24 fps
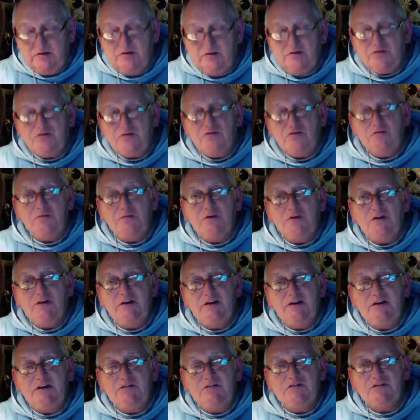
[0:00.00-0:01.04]
through
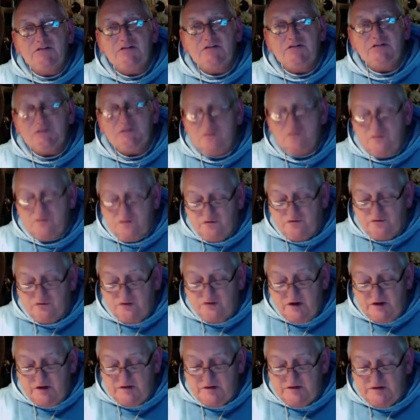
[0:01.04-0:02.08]
believers who
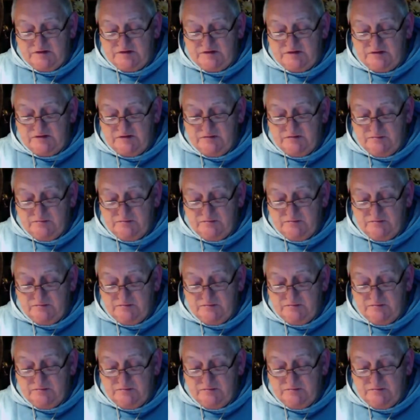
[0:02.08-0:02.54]
trust